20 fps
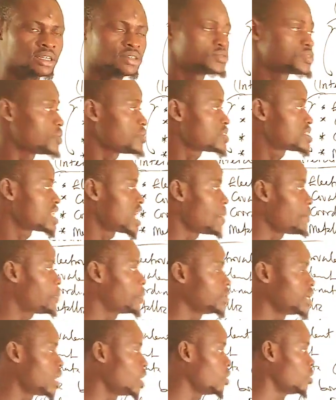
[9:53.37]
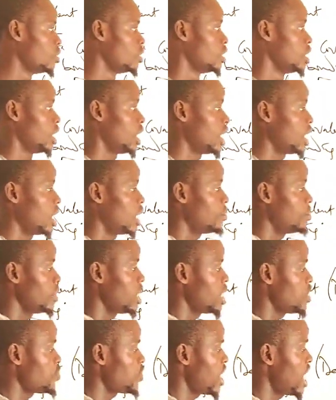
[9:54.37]
For example,
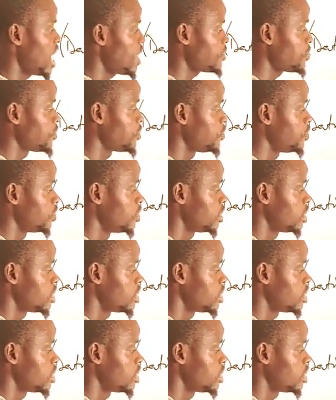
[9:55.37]
now, if I have